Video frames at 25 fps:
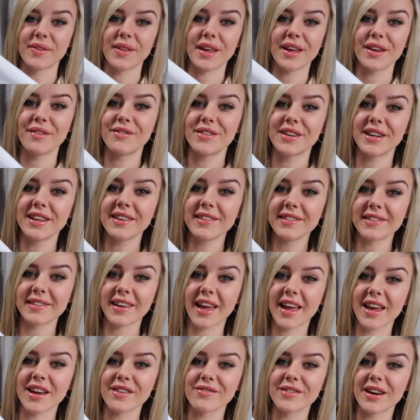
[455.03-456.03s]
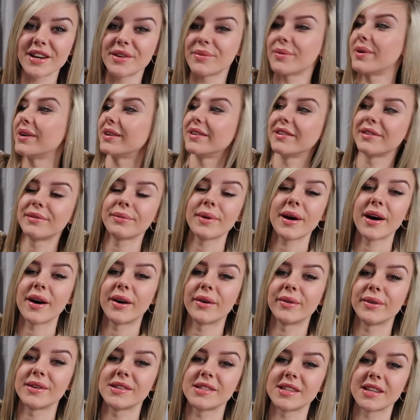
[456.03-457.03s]
They released a red one as
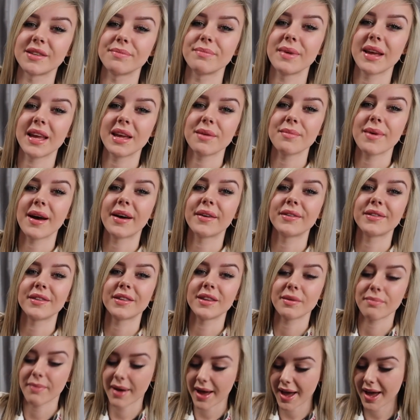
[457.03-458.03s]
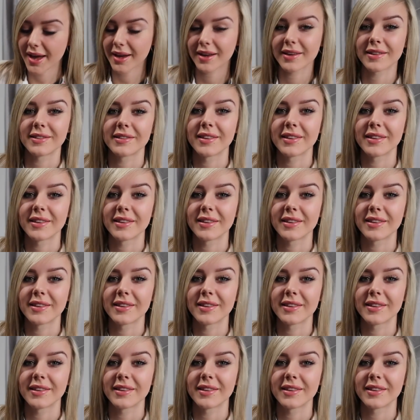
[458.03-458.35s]
well, which said Mickey Mouse on the back.